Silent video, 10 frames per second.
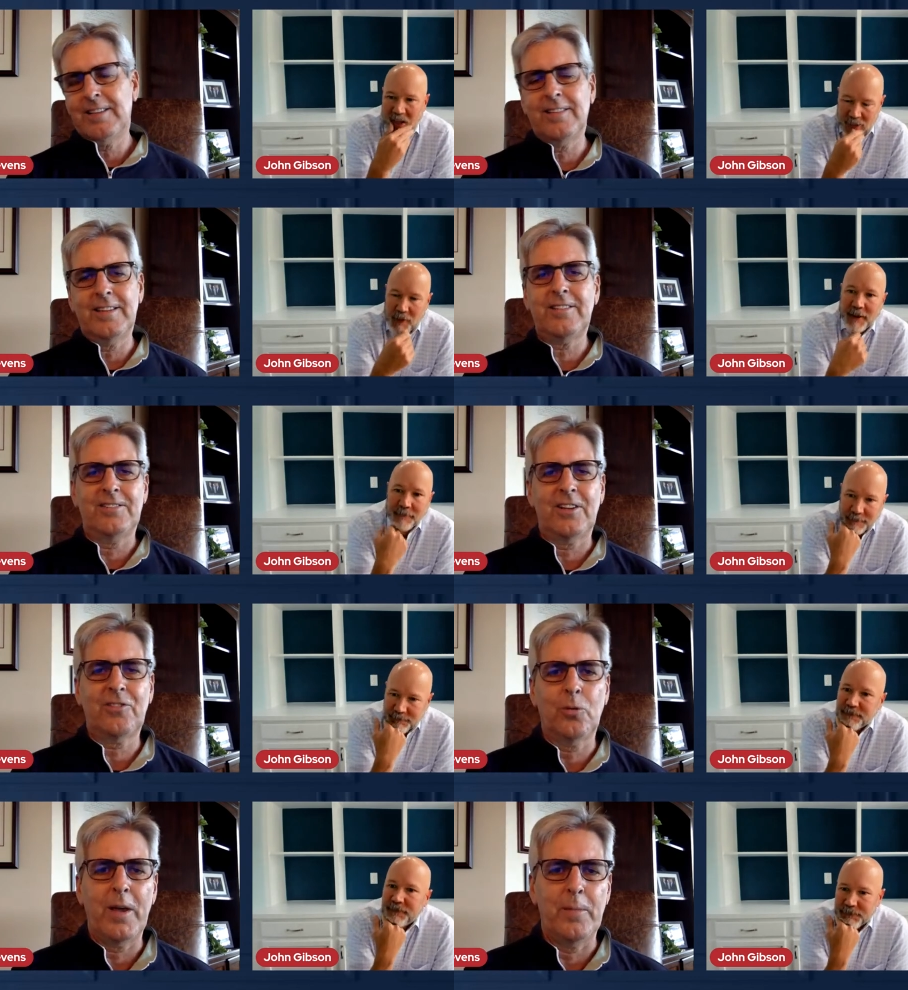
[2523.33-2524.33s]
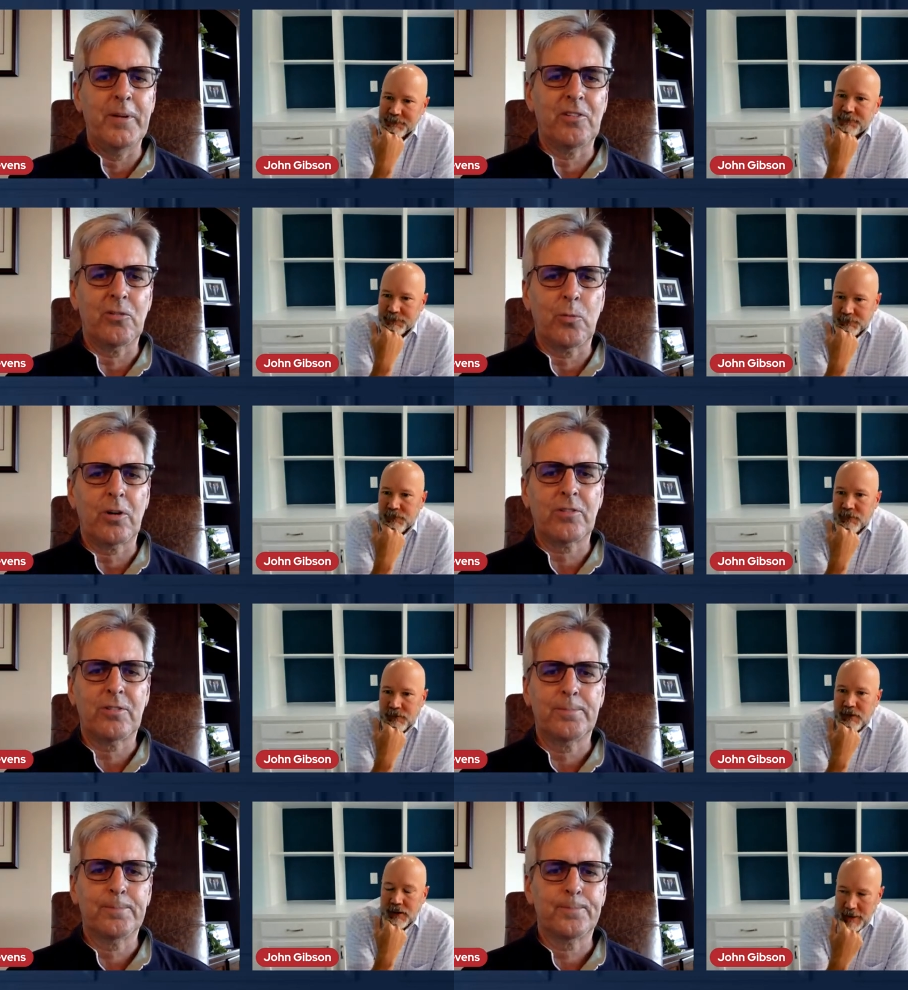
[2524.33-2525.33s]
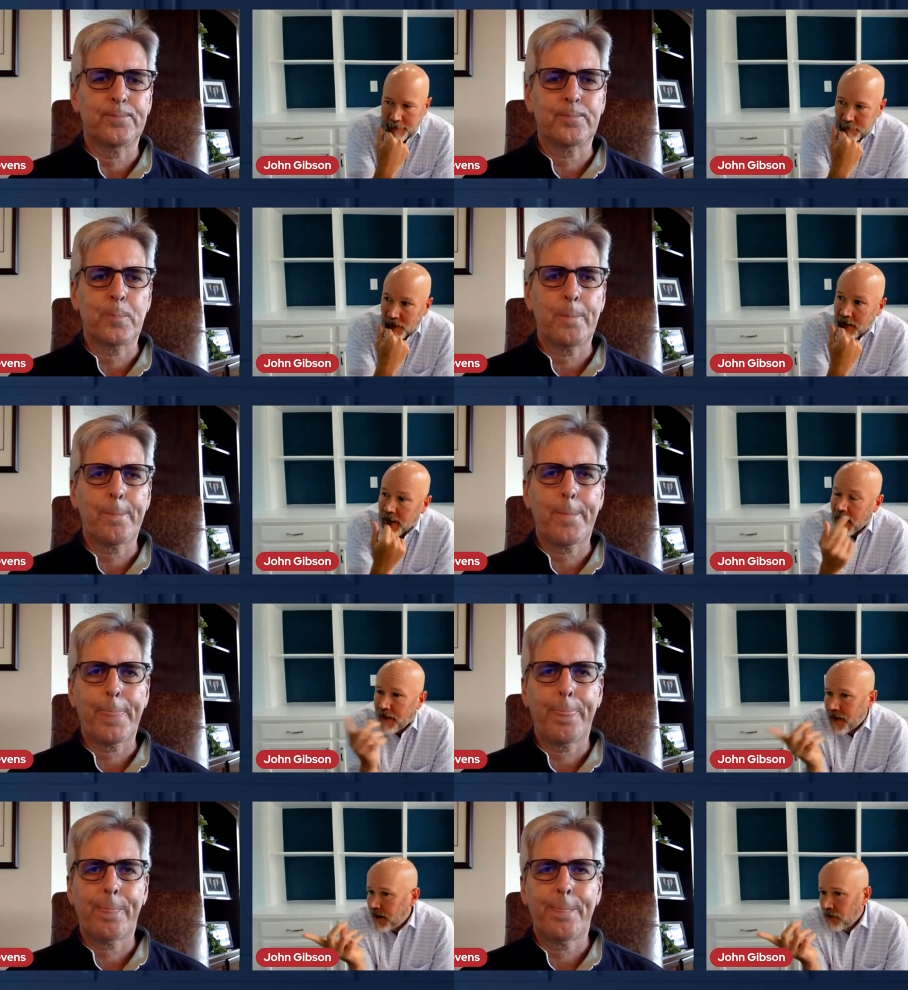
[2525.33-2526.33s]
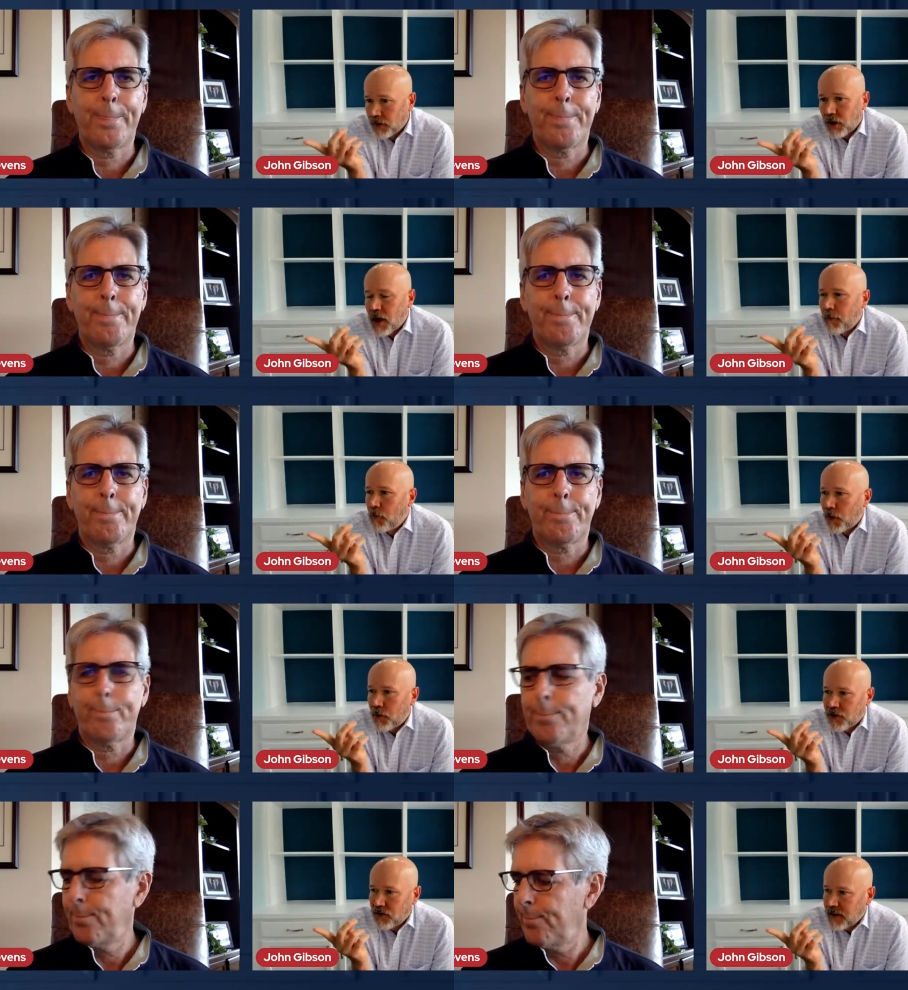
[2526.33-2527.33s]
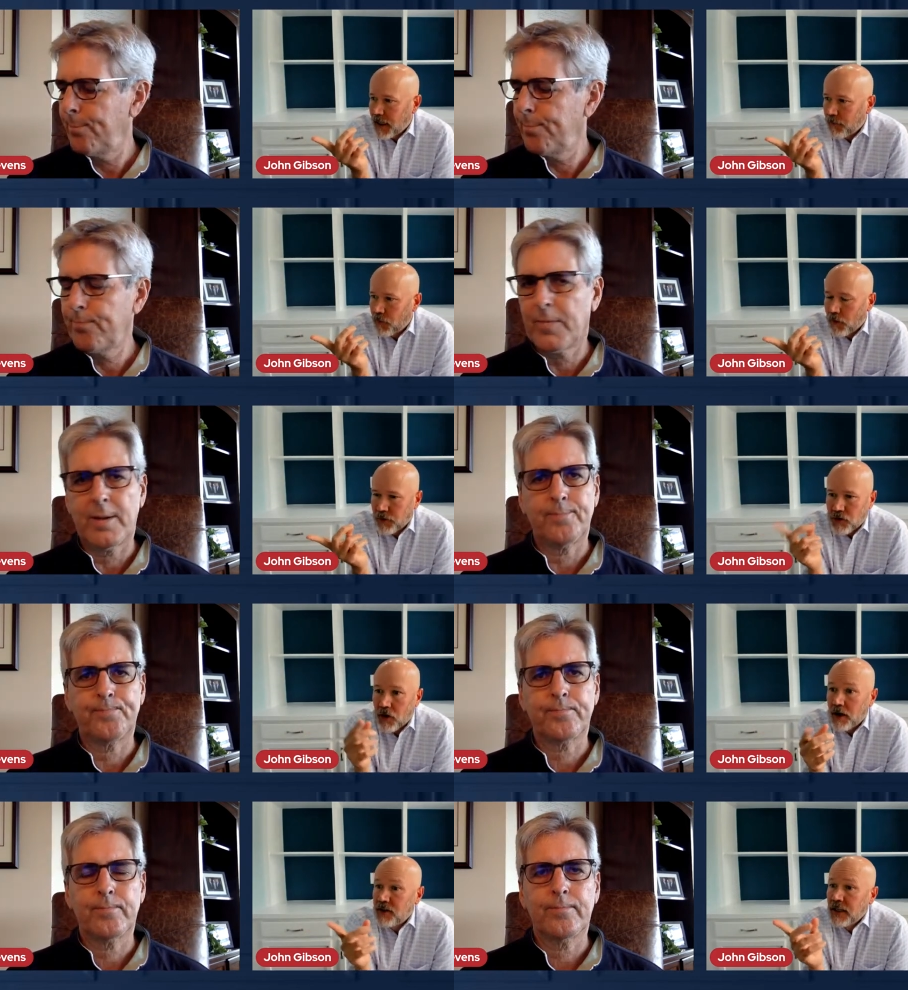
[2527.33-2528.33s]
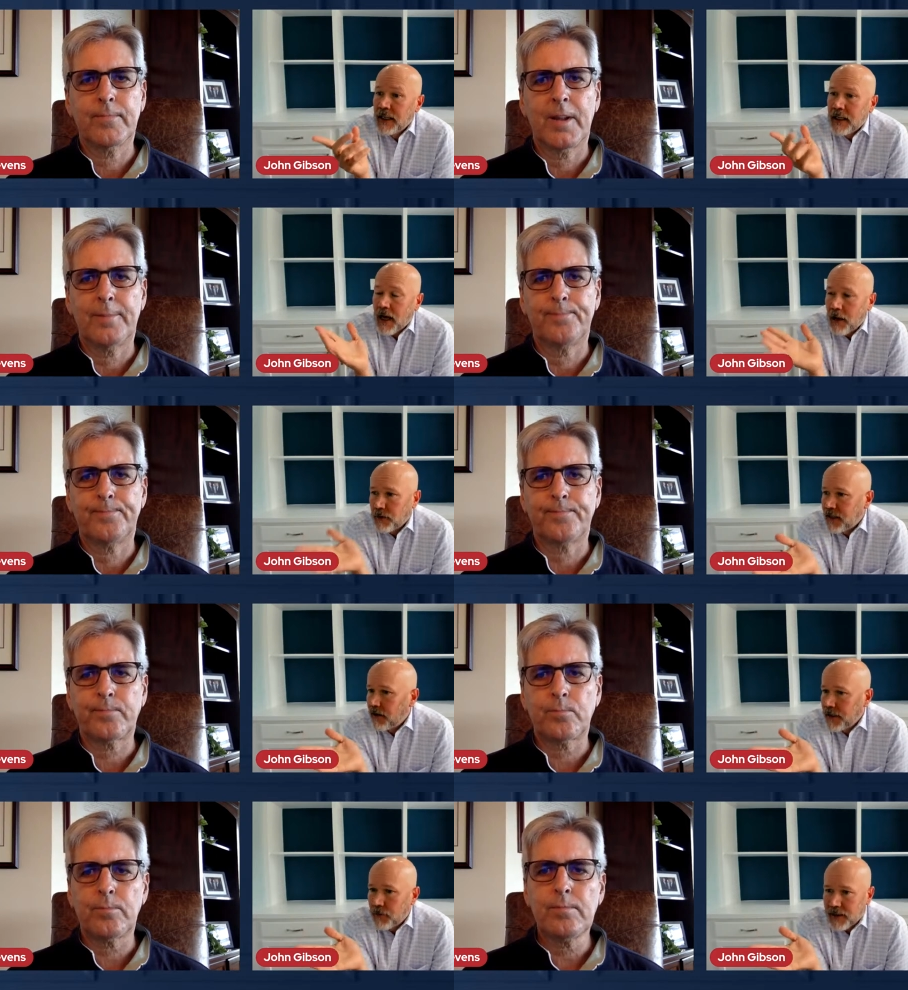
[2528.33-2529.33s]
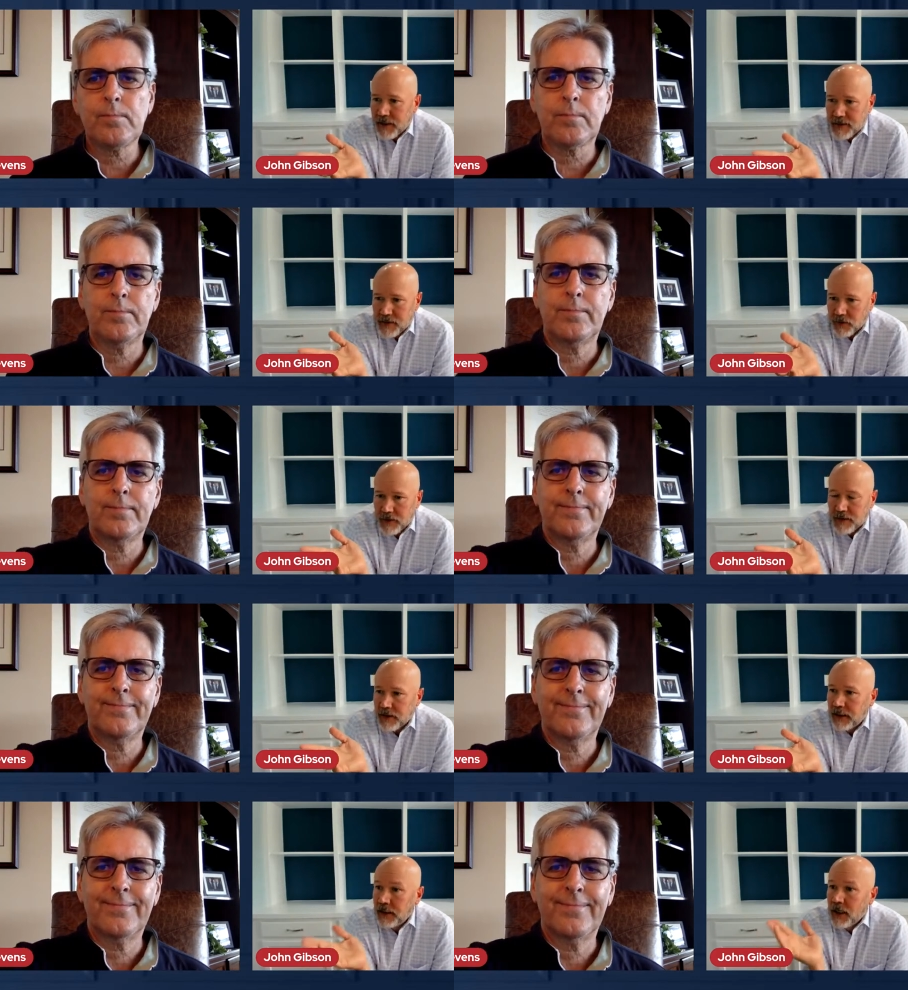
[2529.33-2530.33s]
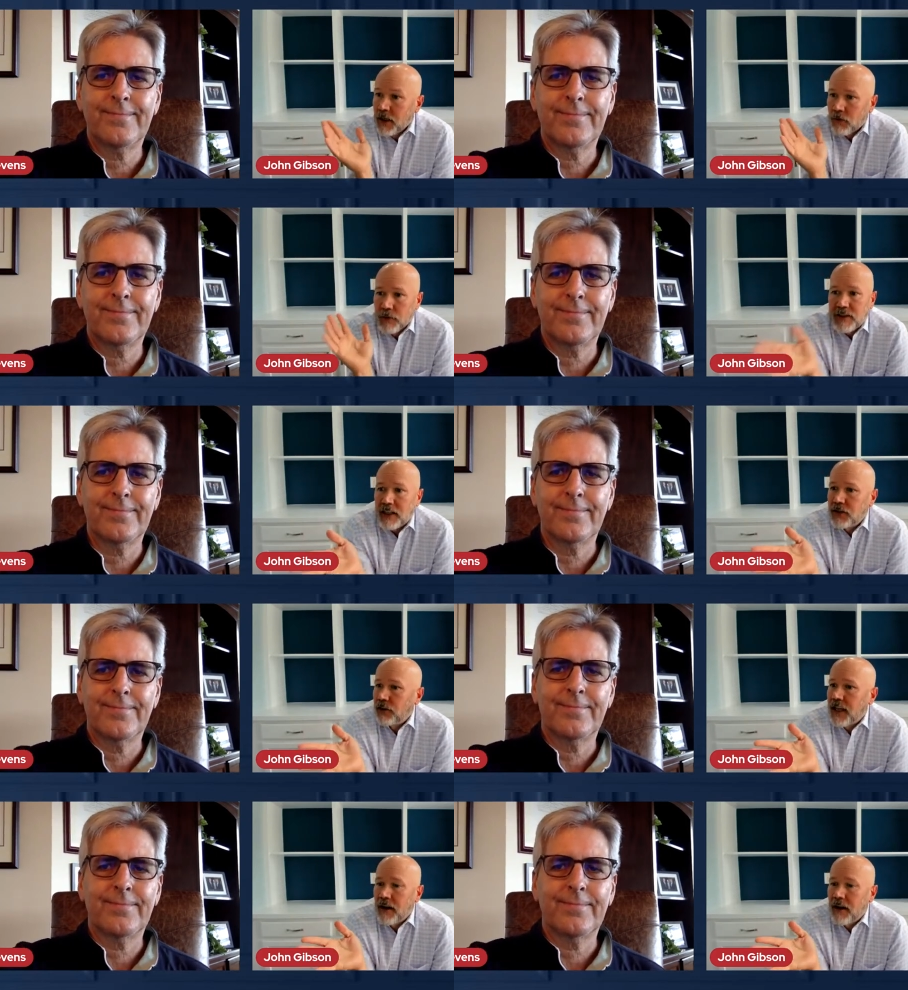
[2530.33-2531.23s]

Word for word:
Speaker 1: that's right. The way the business works.
Speaker 2: Yep. And then look, a couple more questions came through on the charts. I will tell anybody that's still listening, reach out to your